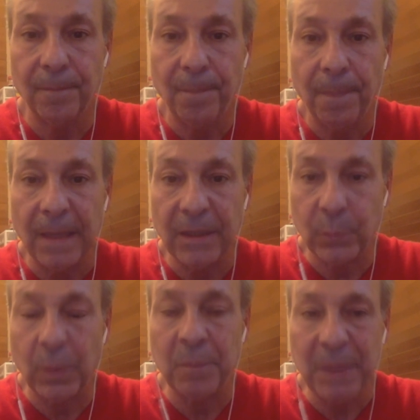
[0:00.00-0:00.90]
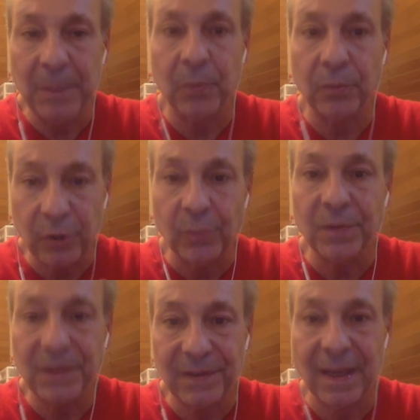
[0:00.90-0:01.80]
It's what people don't
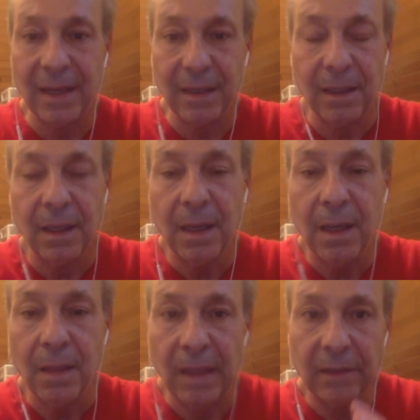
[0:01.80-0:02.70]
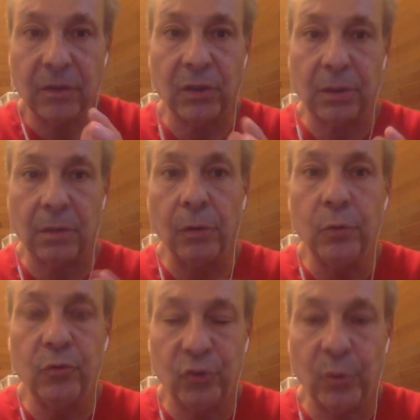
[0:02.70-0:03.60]
say that
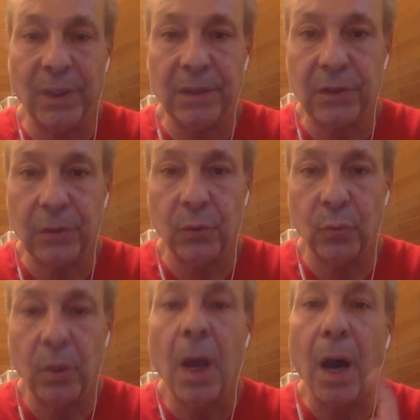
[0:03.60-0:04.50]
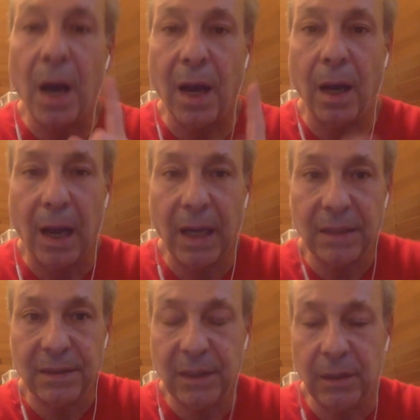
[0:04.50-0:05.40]
clues you into, I
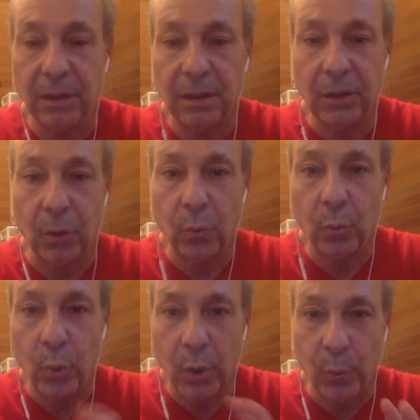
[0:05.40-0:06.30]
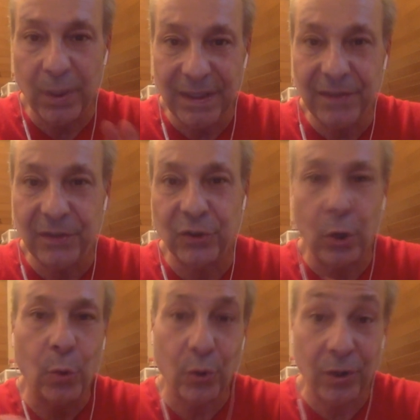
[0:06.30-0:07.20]
see, where we need to
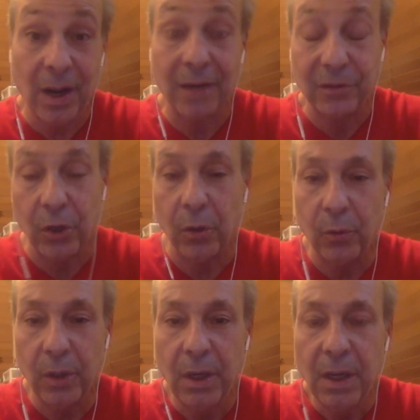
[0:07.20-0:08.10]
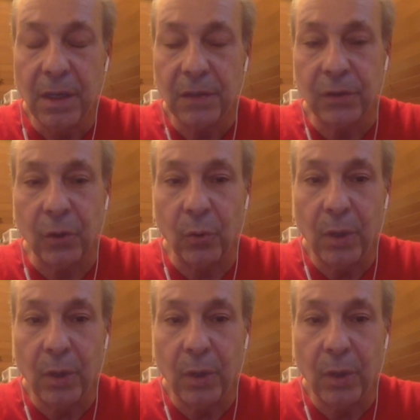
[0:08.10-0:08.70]
go or not go. So